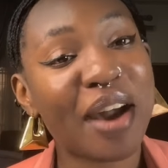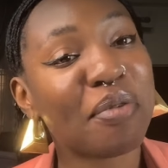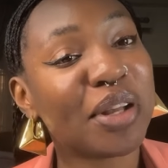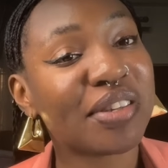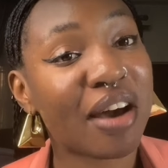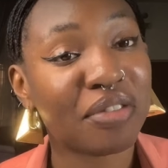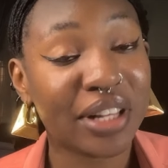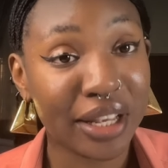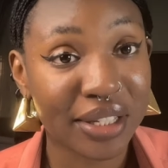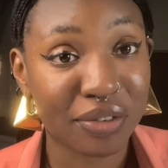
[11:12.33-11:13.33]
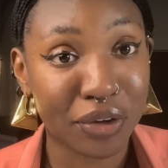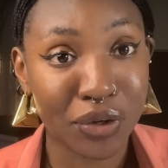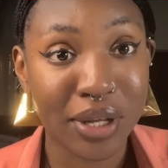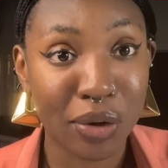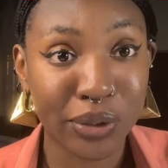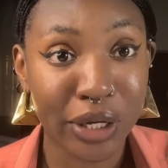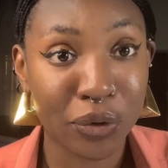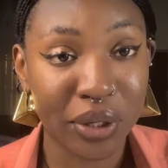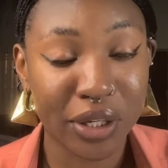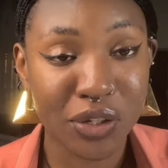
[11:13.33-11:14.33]
I'm going to have links for you down there.
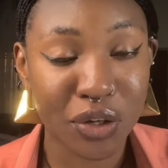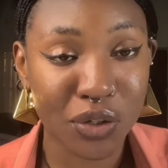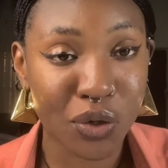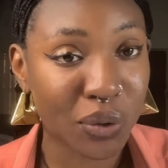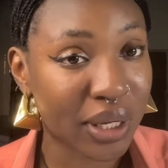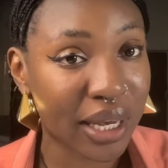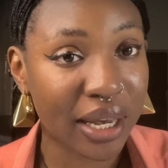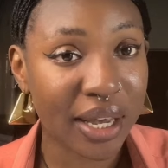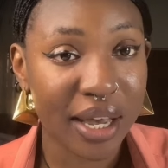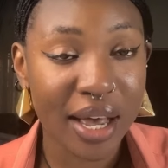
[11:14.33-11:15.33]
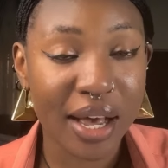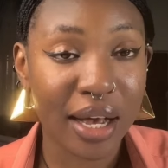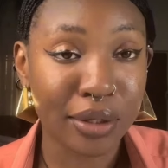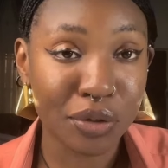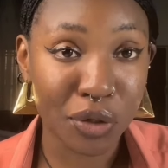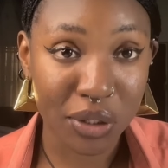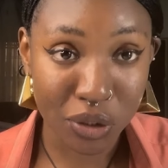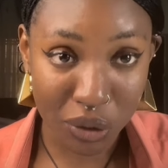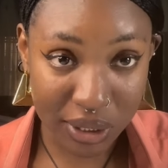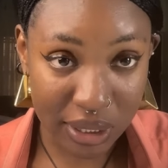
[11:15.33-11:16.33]
Okay, so just go there and do your
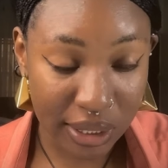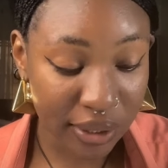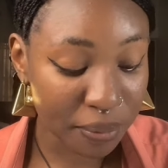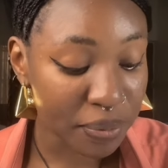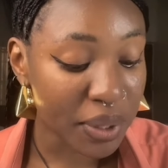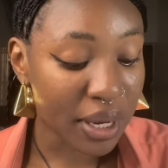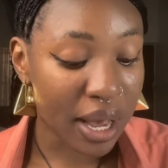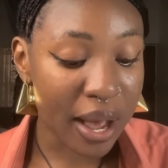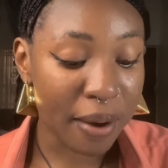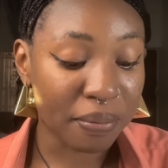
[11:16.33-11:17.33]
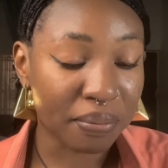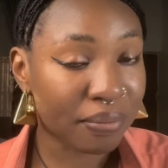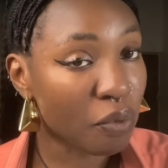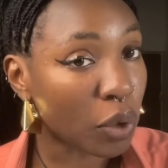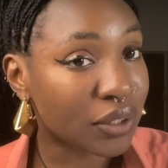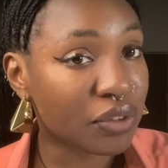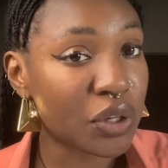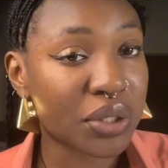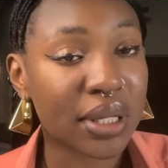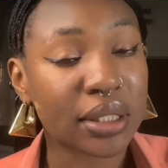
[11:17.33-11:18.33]
sourcing. Watch
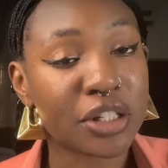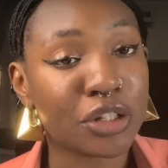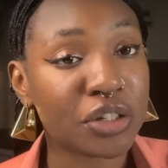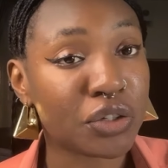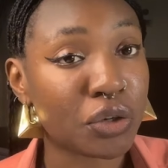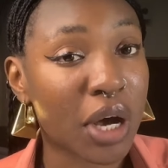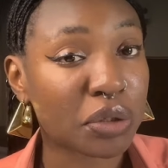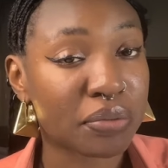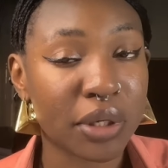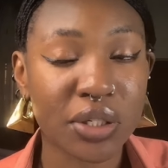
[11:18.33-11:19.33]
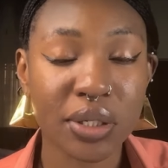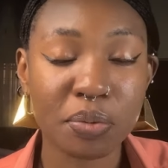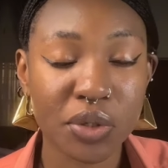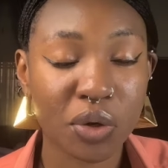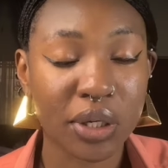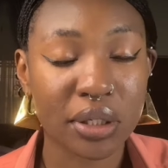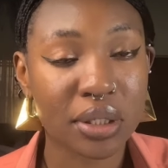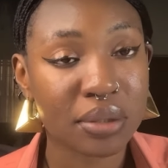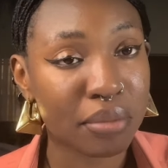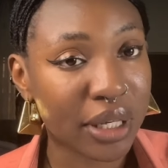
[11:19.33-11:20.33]
videos that teaches you how to make simple
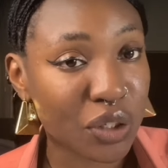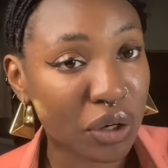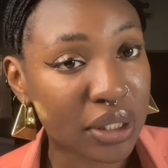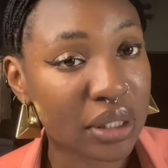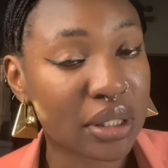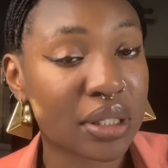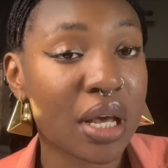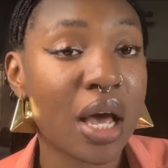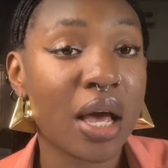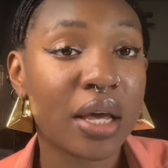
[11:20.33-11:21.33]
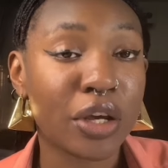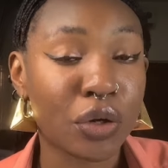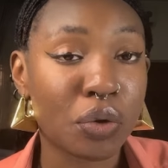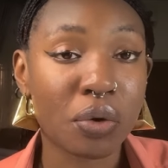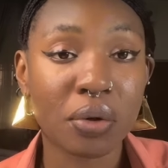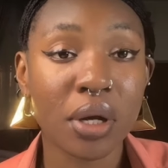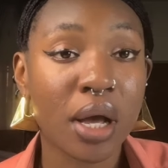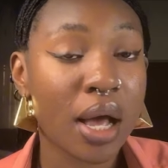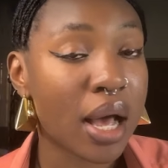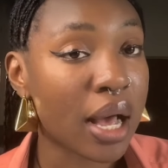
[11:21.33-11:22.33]
scrunchies, make scrunchies, you know.
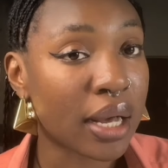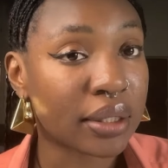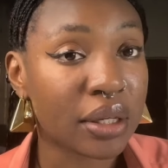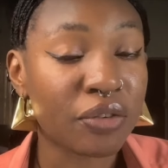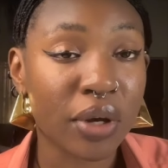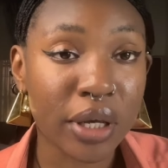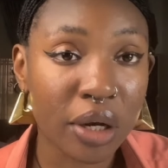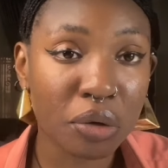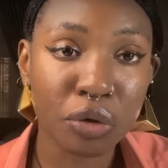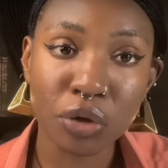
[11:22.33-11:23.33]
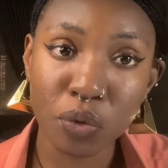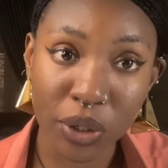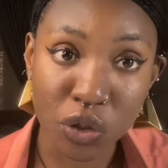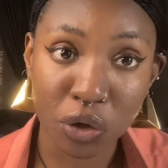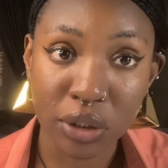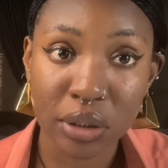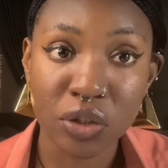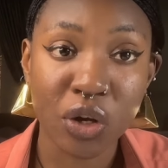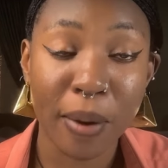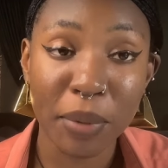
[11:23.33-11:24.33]
And if you're a girl, you don't wear
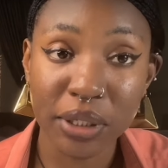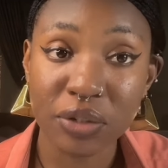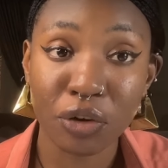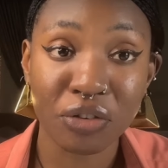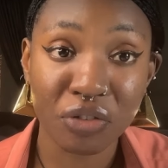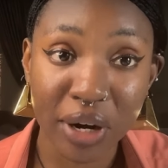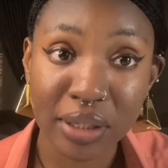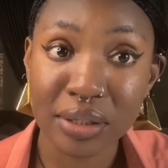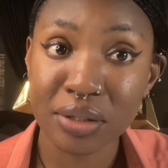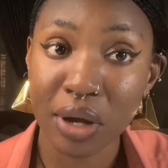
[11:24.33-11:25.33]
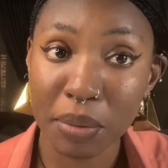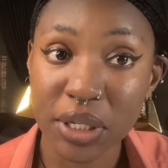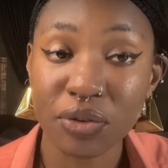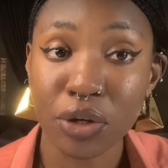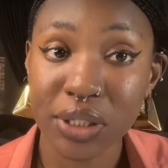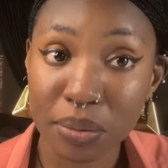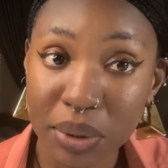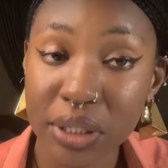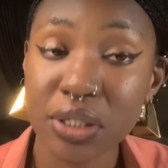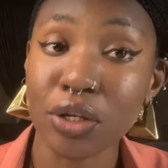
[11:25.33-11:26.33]
scrunchies, you can make this for your friends, you can make this for your
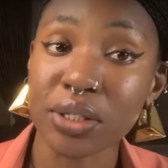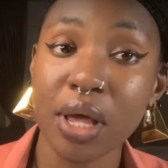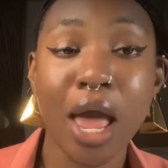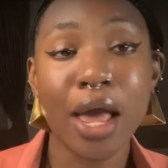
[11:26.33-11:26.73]
siblings, your